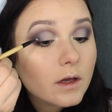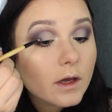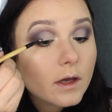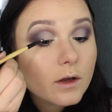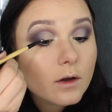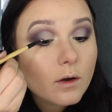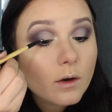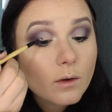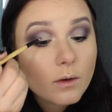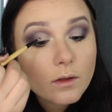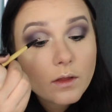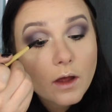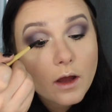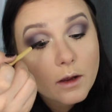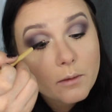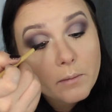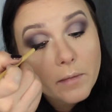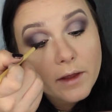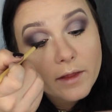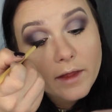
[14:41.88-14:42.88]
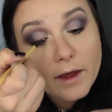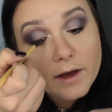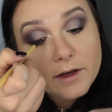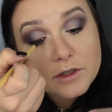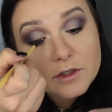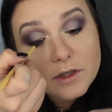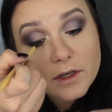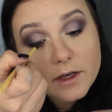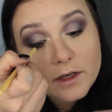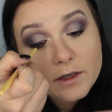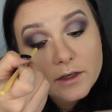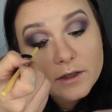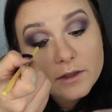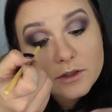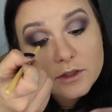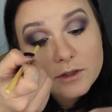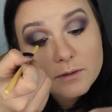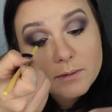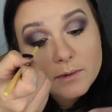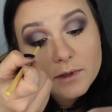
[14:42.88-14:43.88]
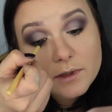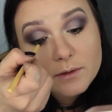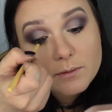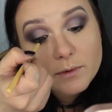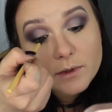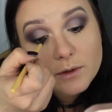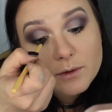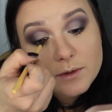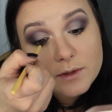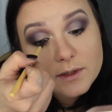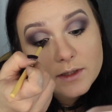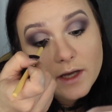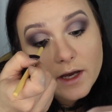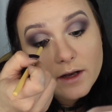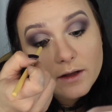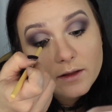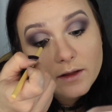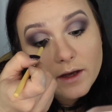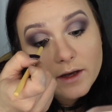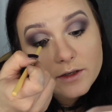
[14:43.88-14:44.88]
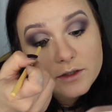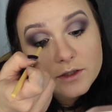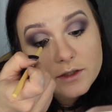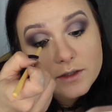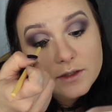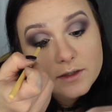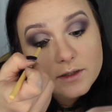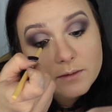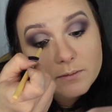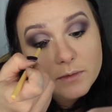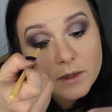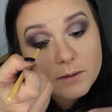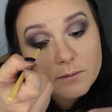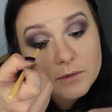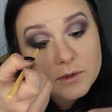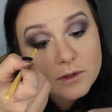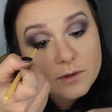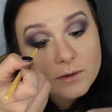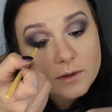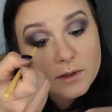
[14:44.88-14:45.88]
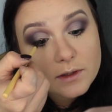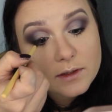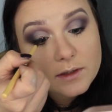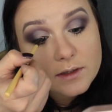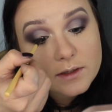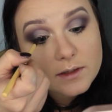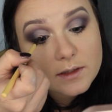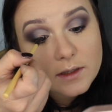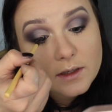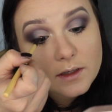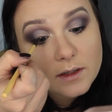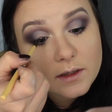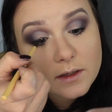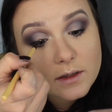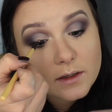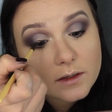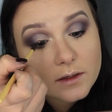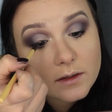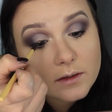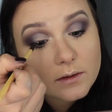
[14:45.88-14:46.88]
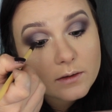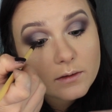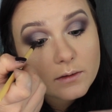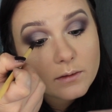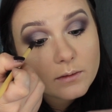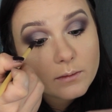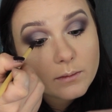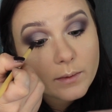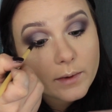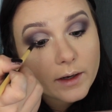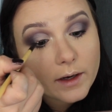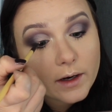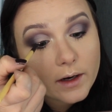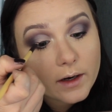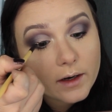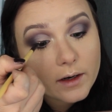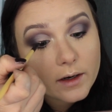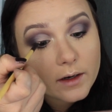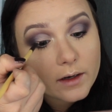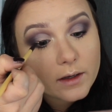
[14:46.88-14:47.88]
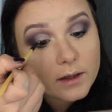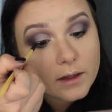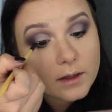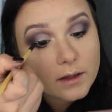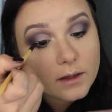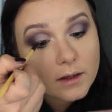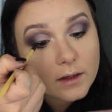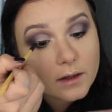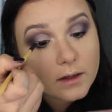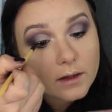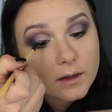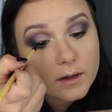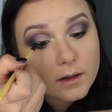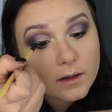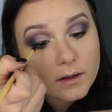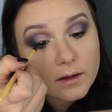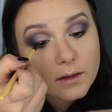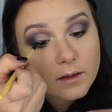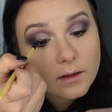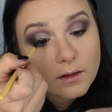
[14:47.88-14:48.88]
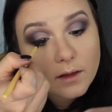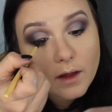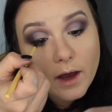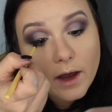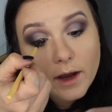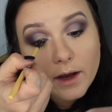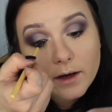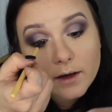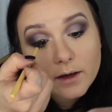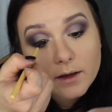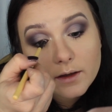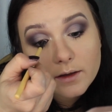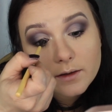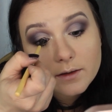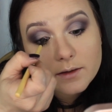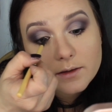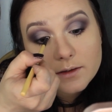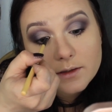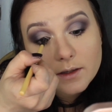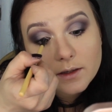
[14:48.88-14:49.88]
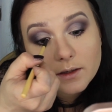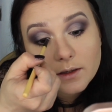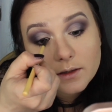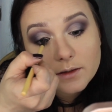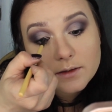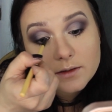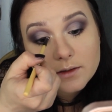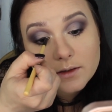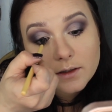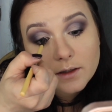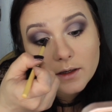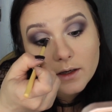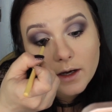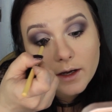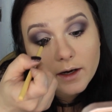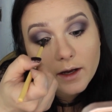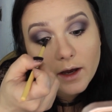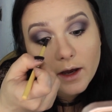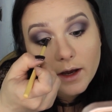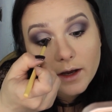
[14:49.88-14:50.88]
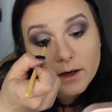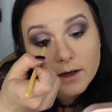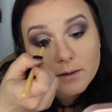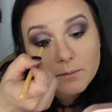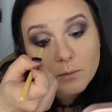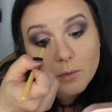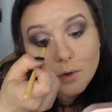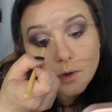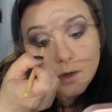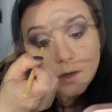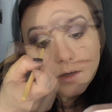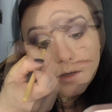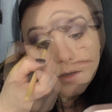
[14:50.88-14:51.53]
and go along my lash line, just because when you stack lashes sometimes you can see where the line is, and it's going to kind of hide it more.